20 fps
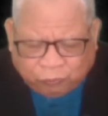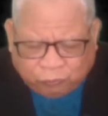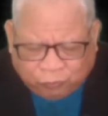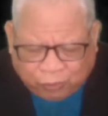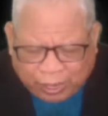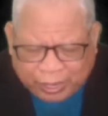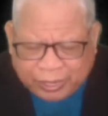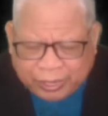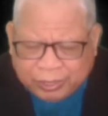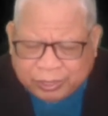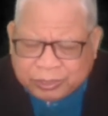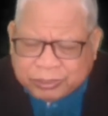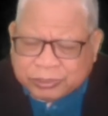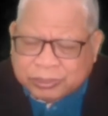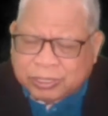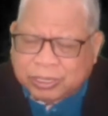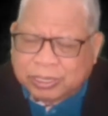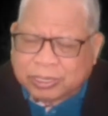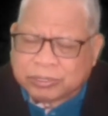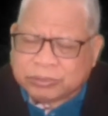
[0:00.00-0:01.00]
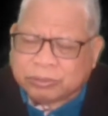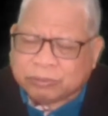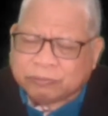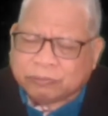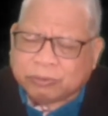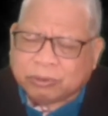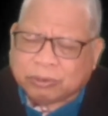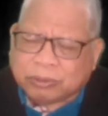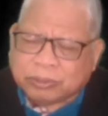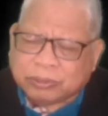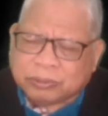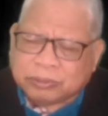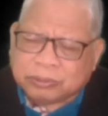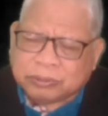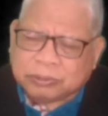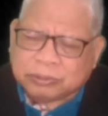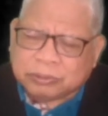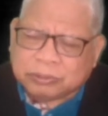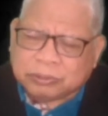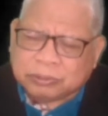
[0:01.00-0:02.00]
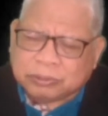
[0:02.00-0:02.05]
to find this elite of God.